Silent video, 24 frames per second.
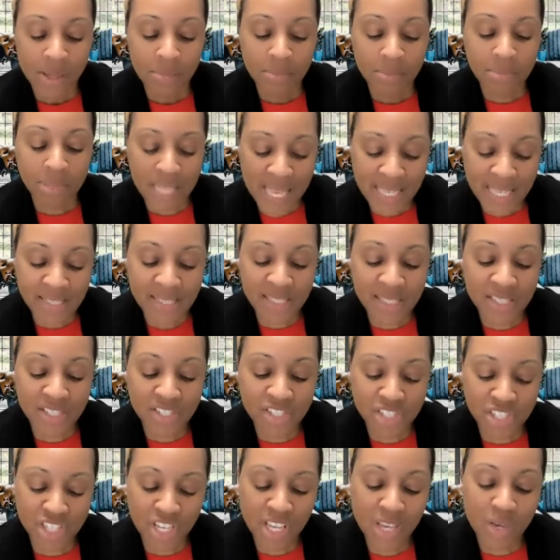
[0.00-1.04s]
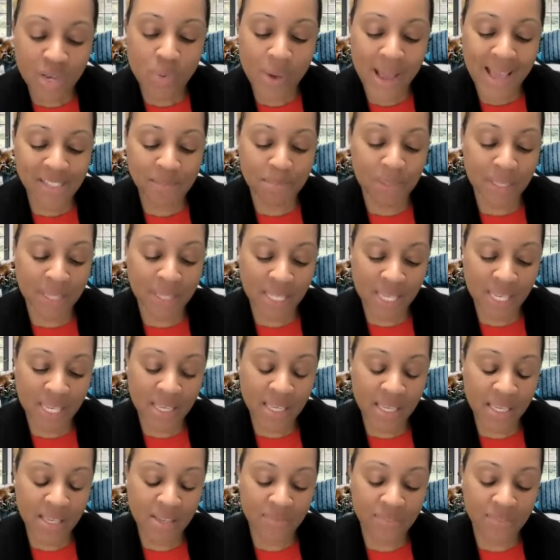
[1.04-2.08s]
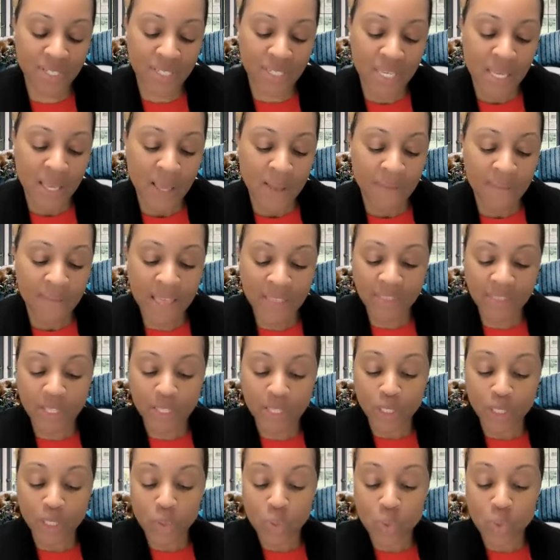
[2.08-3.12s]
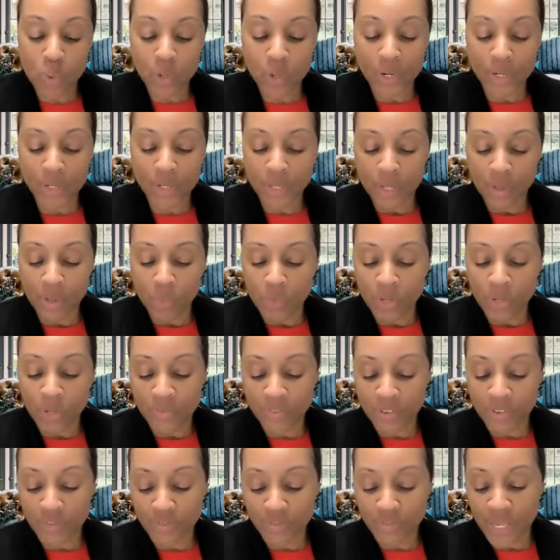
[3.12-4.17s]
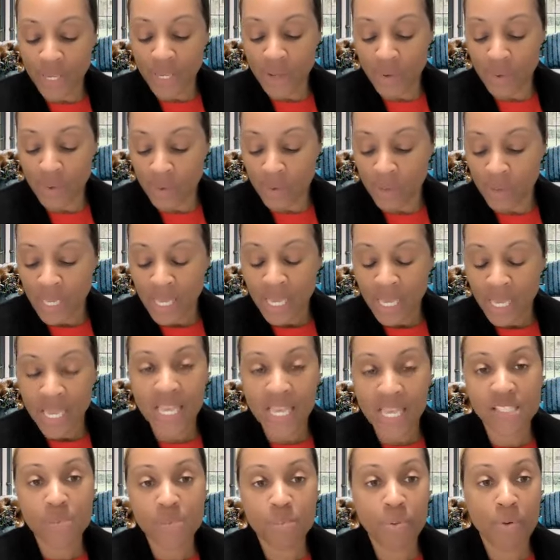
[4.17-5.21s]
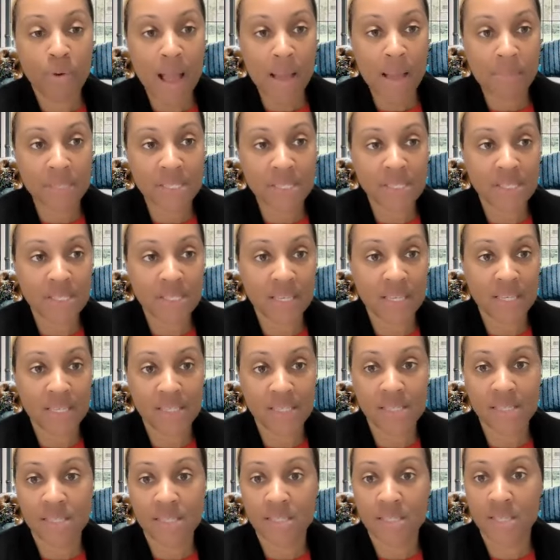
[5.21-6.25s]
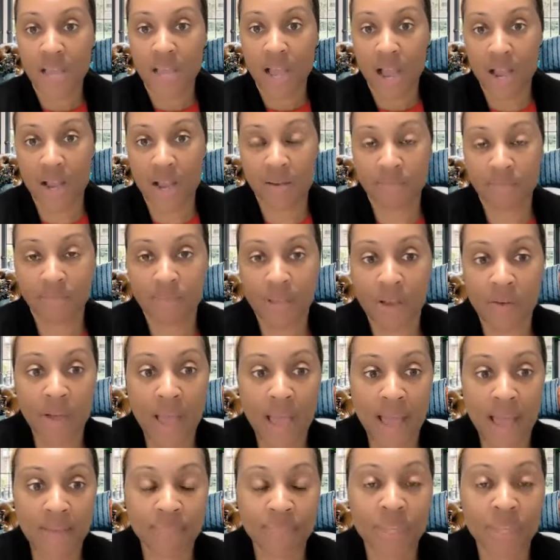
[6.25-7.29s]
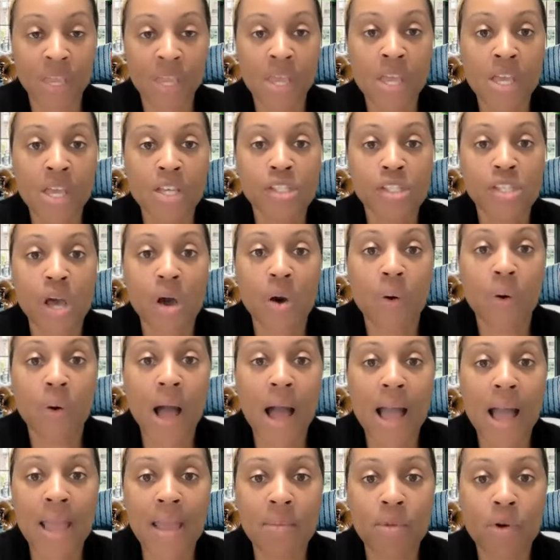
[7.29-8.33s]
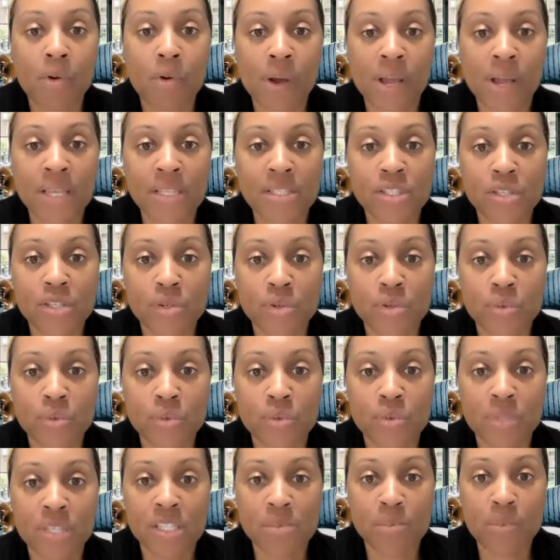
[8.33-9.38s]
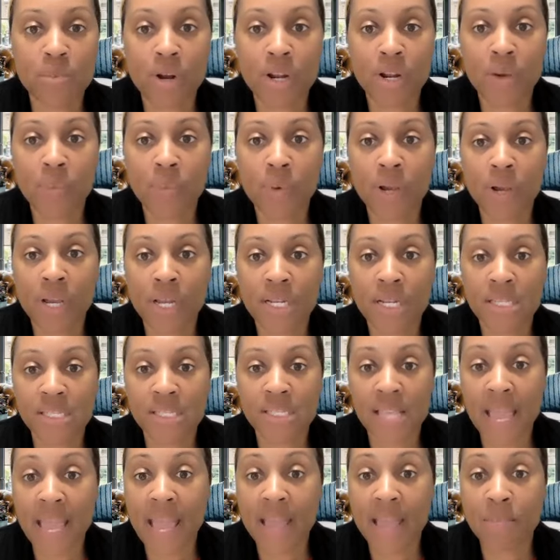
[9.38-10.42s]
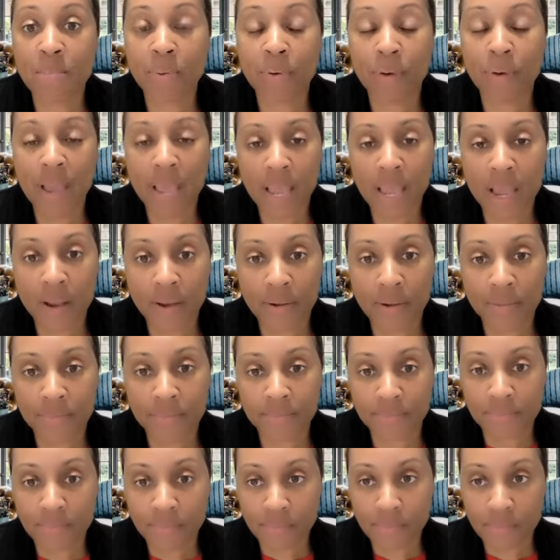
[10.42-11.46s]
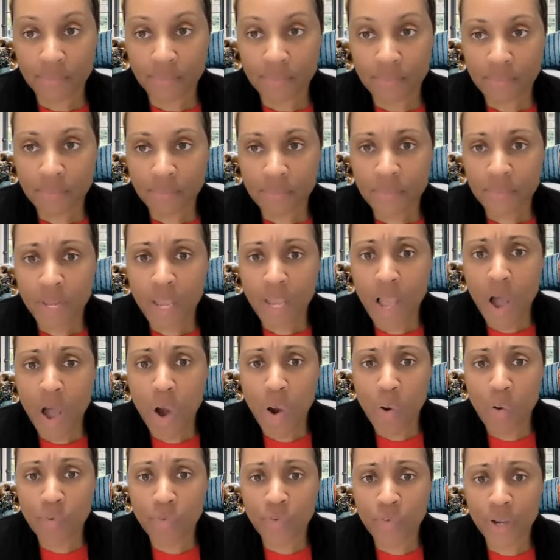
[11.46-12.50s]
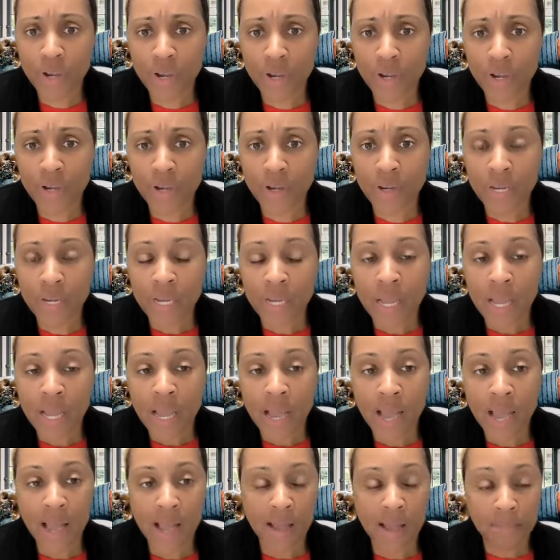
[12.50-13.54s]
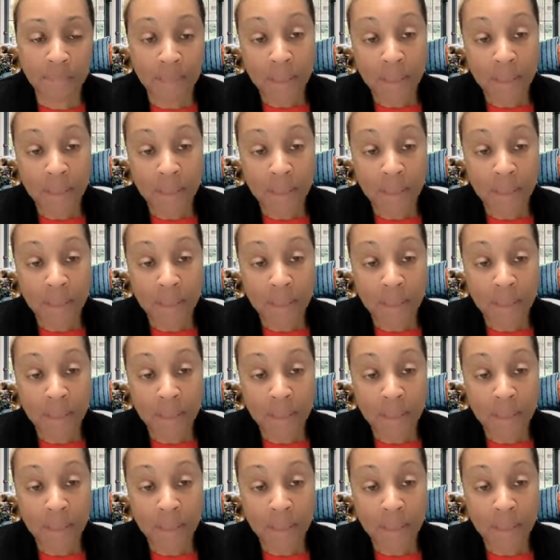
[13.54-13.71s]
Blessed is she who has believed that the Lord would fulfill his promises to her. Okay. So I am going to, this morning, we're going to say a prayer over um,